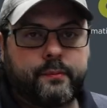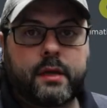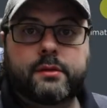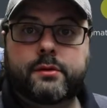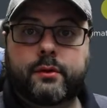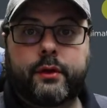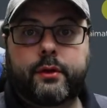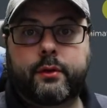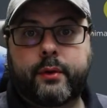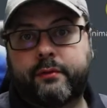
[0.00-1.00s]
So
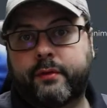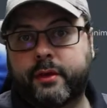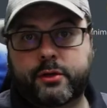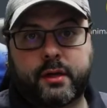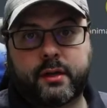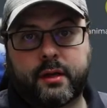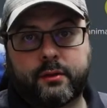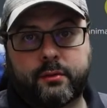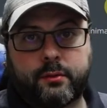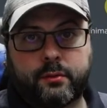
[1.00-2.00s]
another great feature I'd
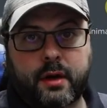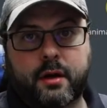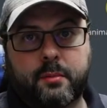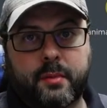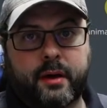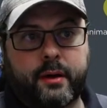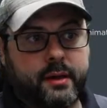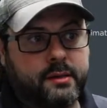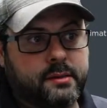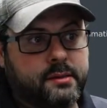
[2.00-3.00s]
like to talk about
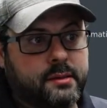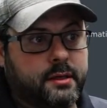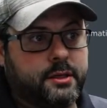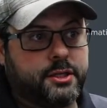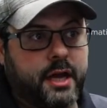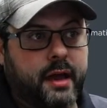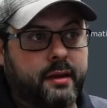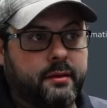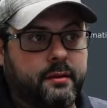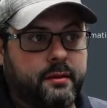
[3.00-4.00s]
is the
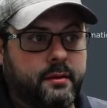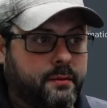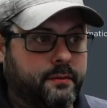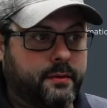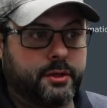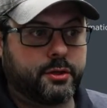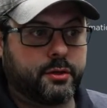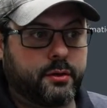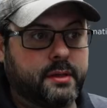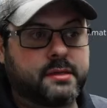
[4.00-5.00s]
chat
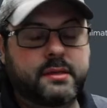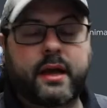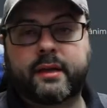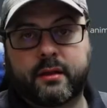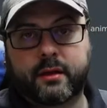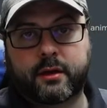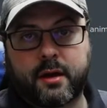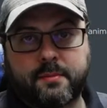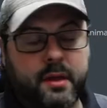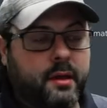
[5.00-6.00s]
feature inside ClickUp.